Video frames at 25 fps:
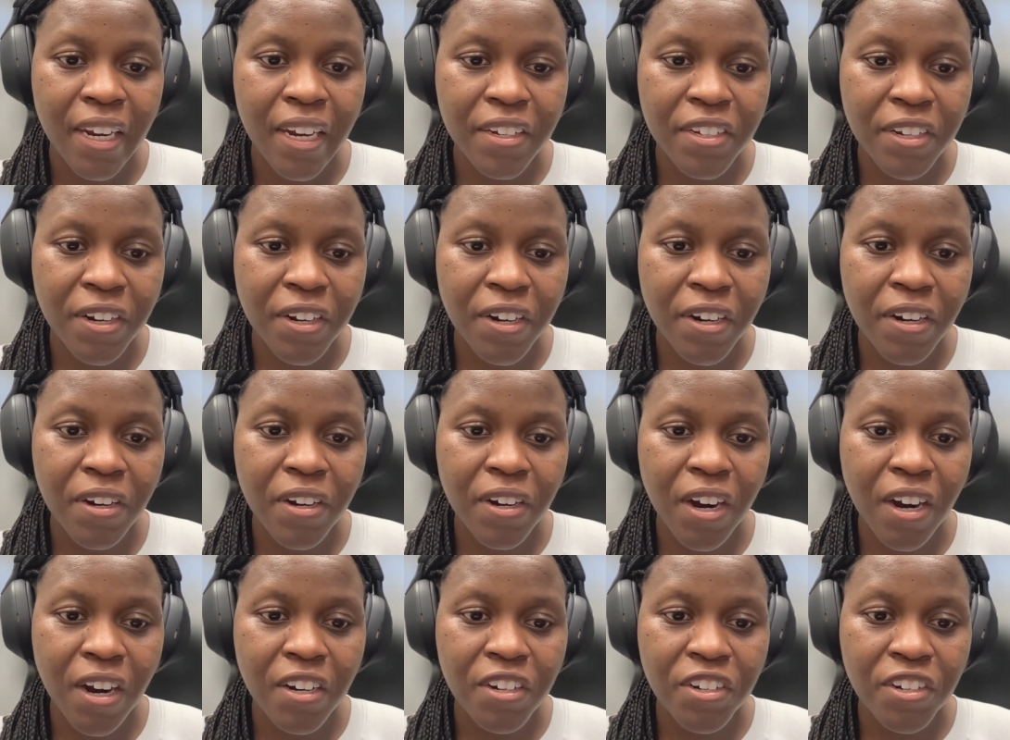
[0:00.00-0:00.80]
it is our
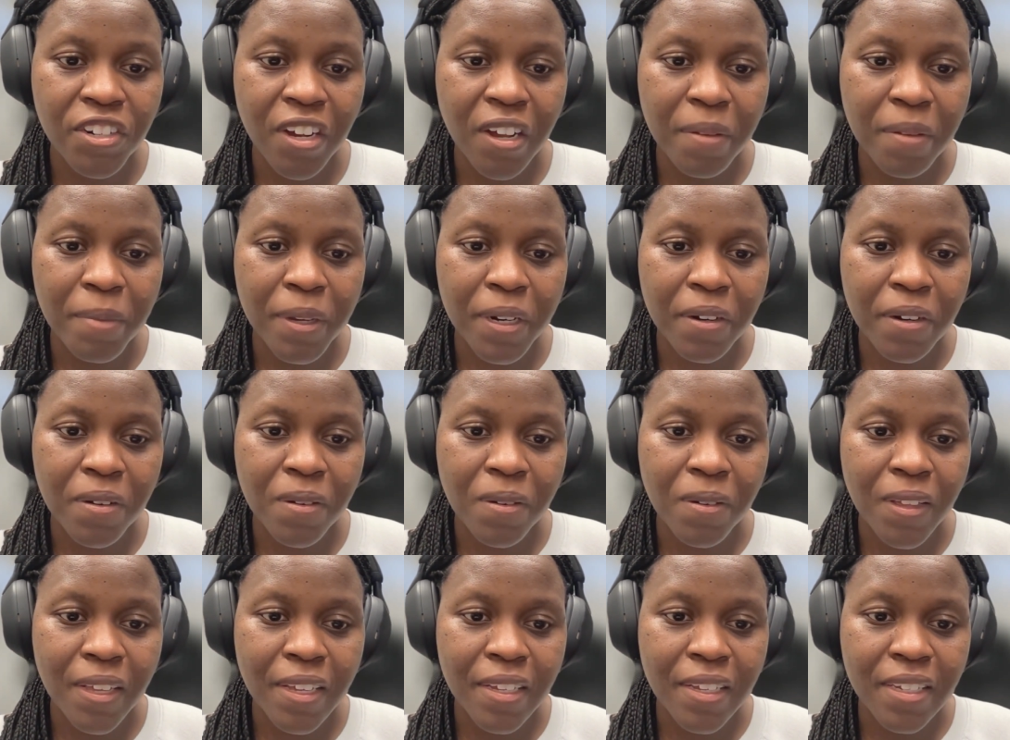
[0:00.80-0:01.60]
job and
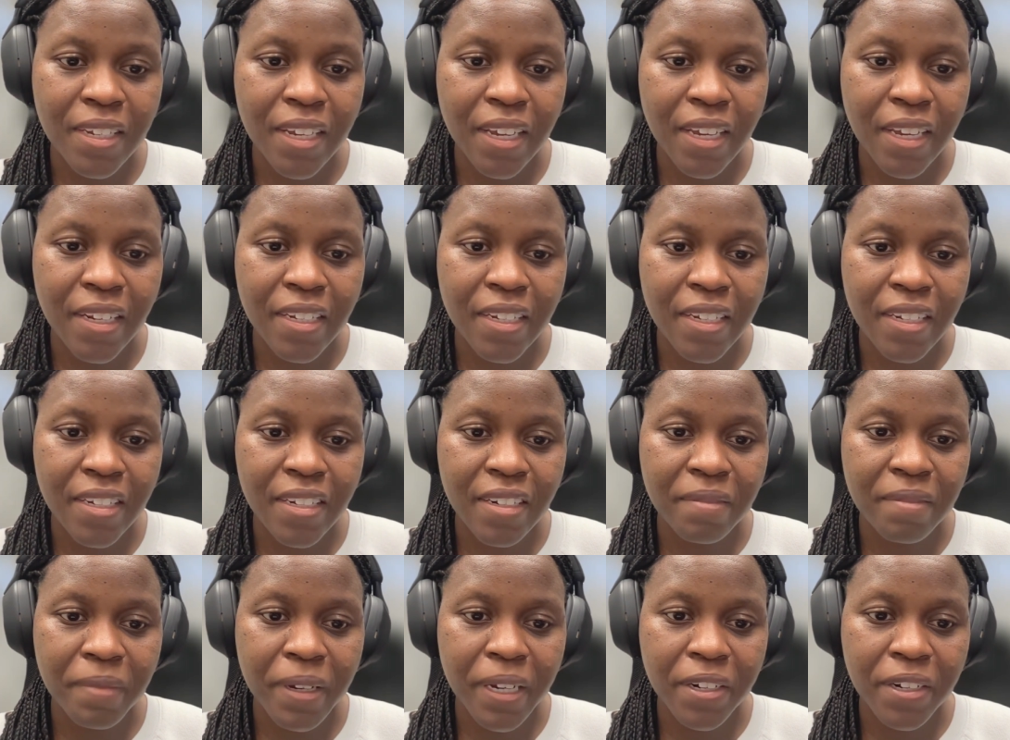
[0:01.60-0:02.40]
goal as
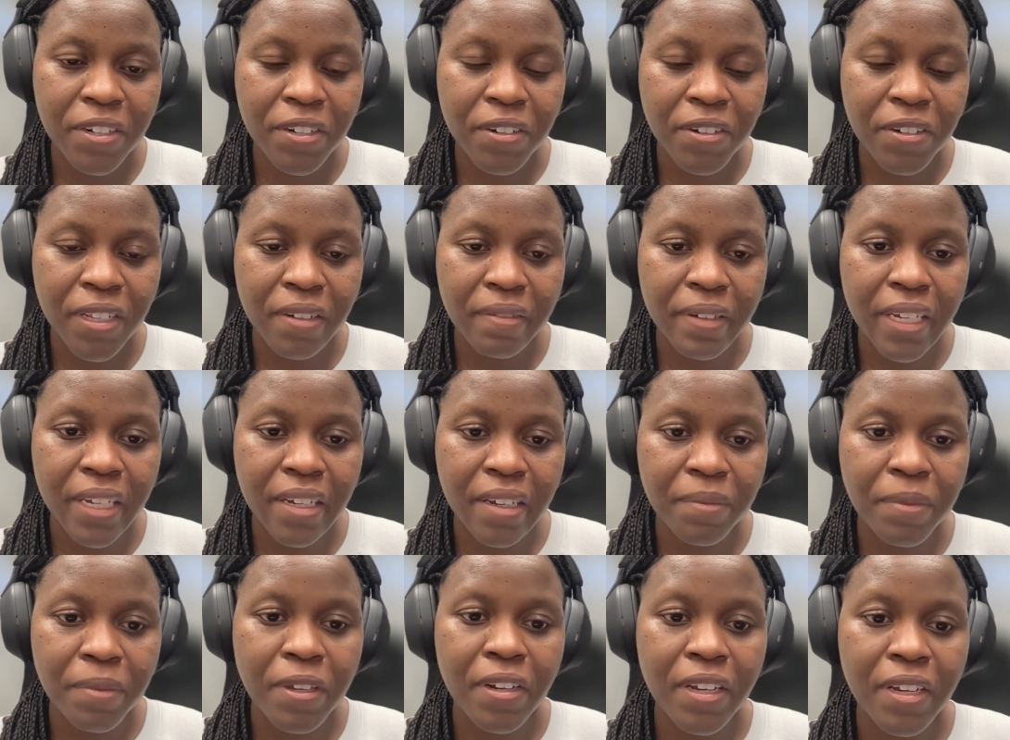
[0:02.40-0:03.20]
scientists to make sure that we
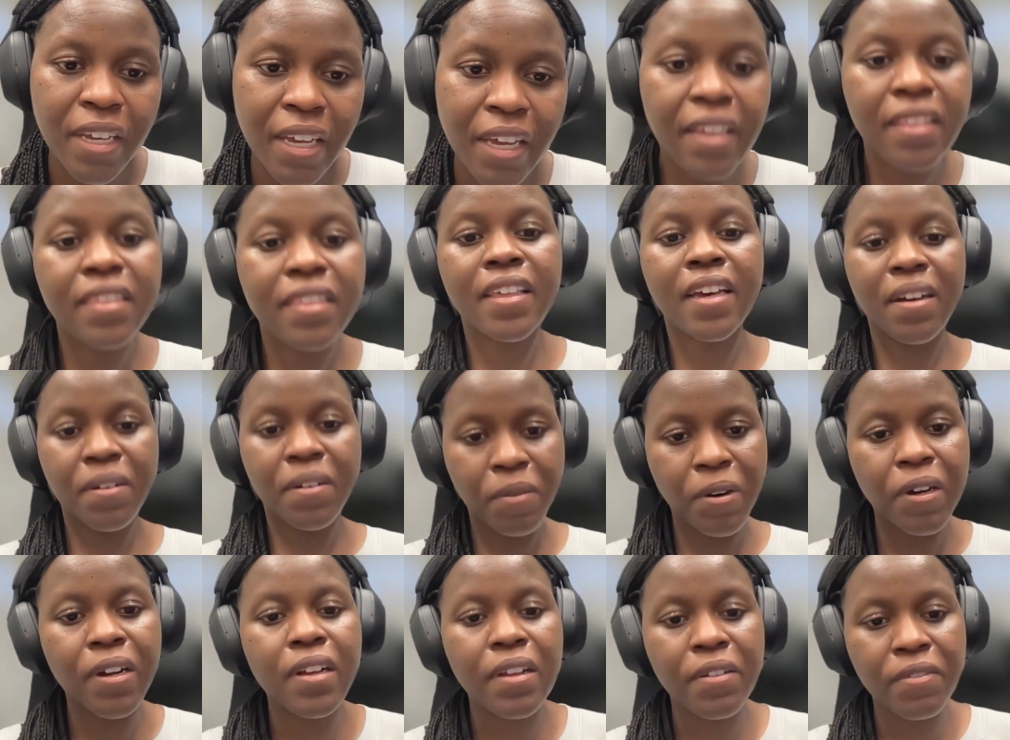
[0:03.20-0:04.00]
communicate that
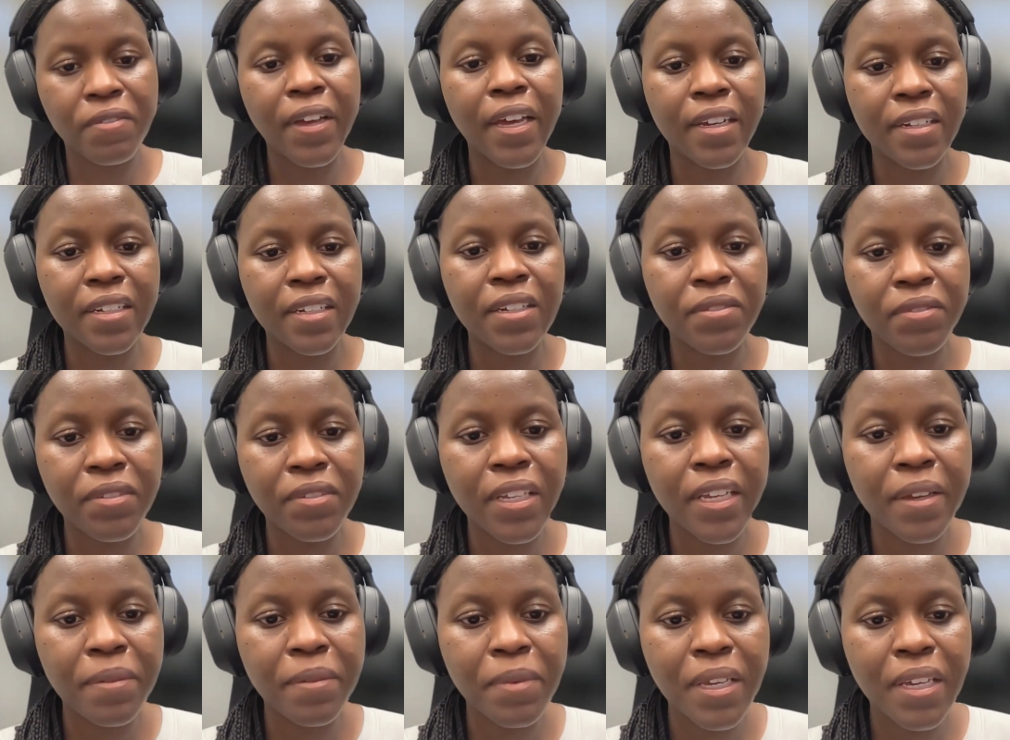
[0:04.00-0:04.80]
work
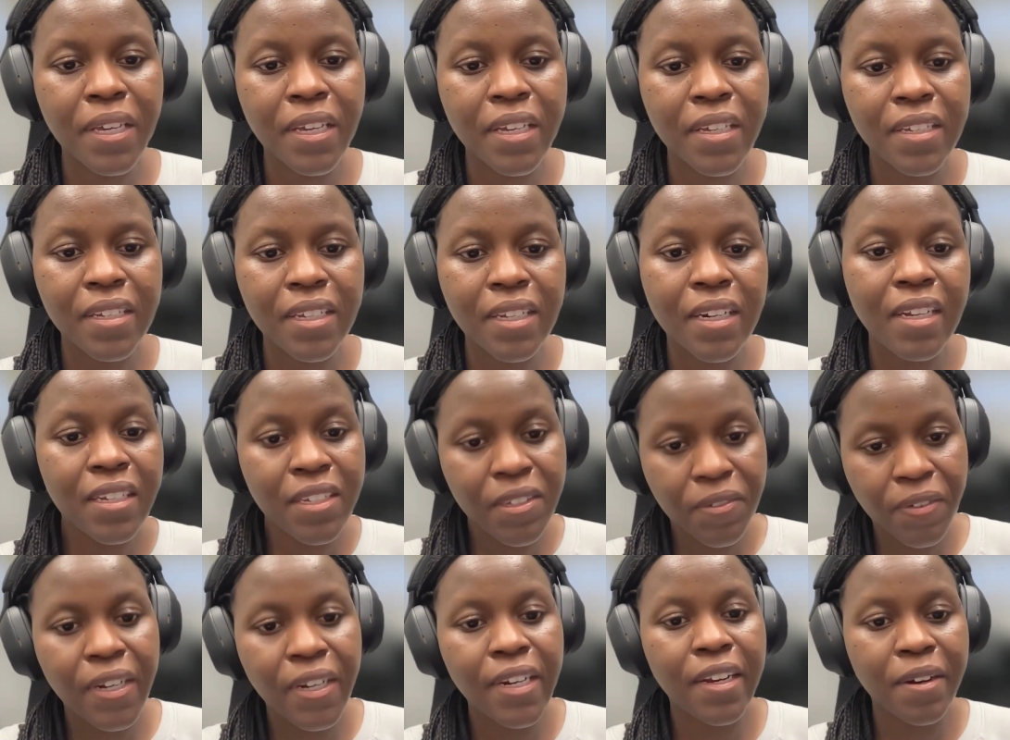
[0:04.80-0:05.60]
effectively, because it
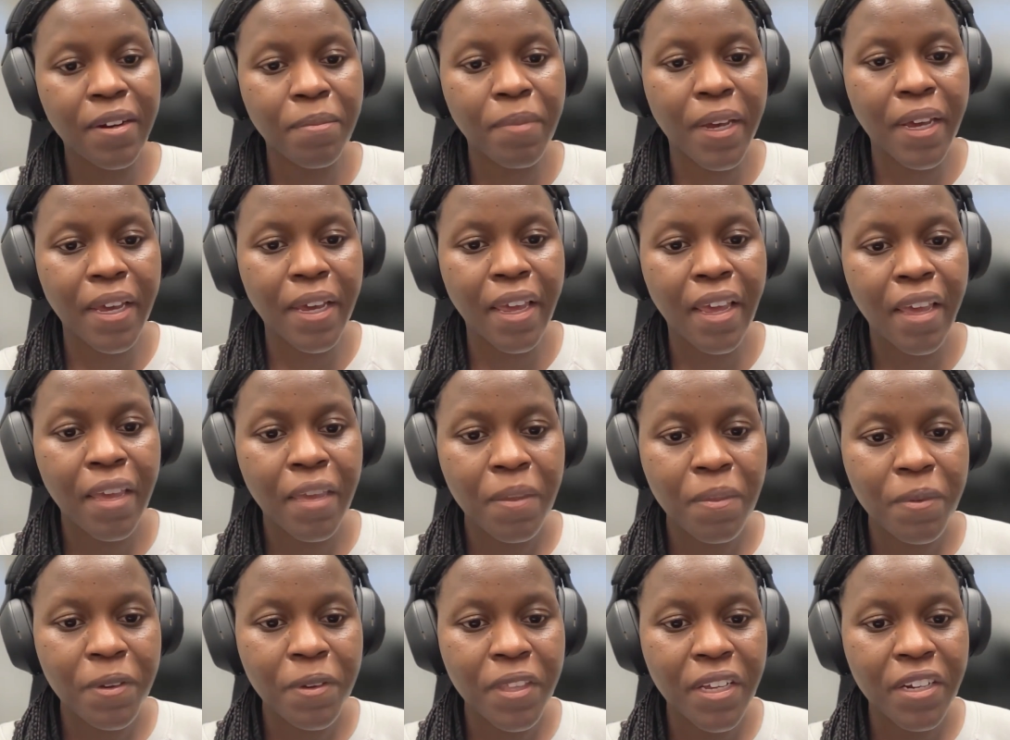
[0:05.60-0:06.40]
is funded by
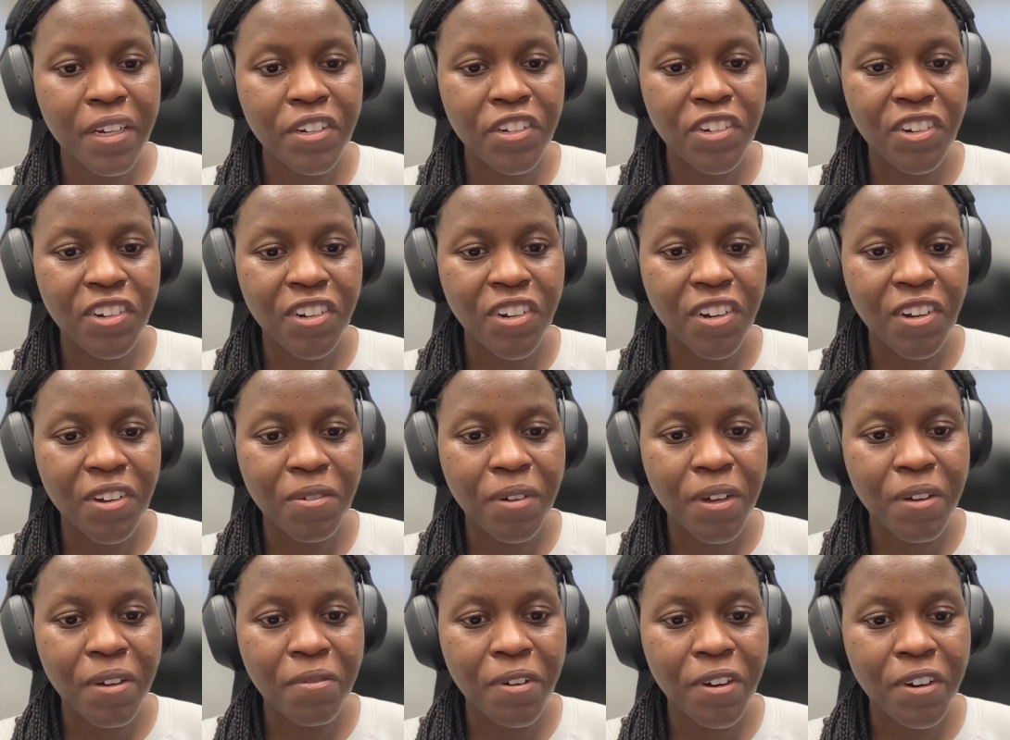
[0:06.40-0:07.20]
people that should know
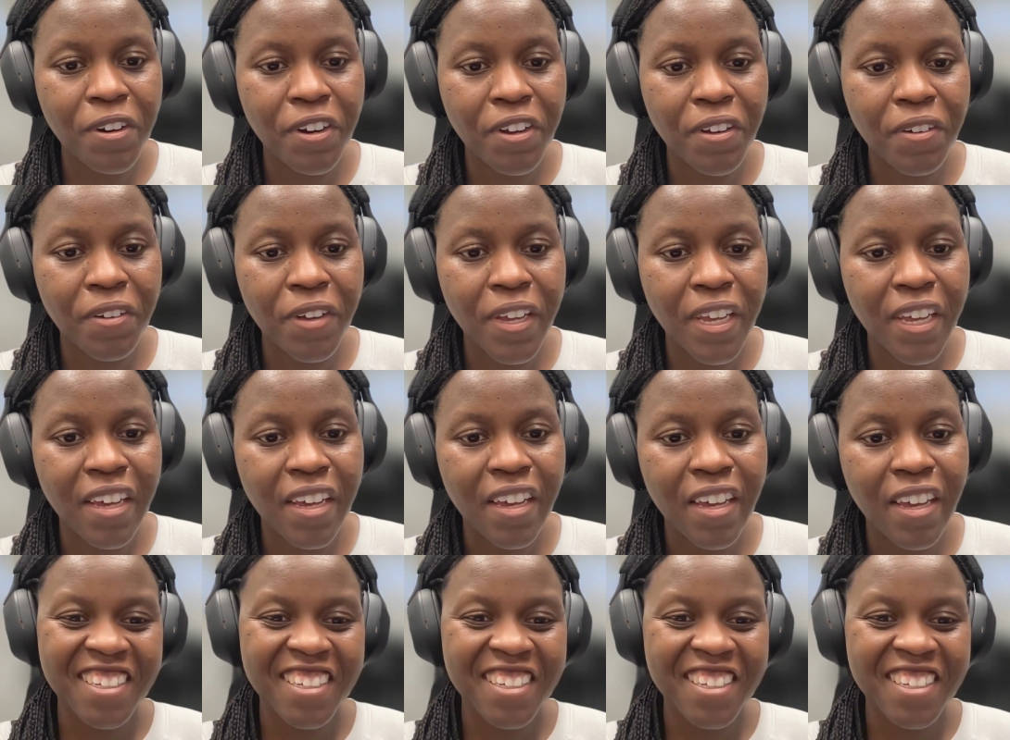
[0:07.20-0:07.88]
what we're doing.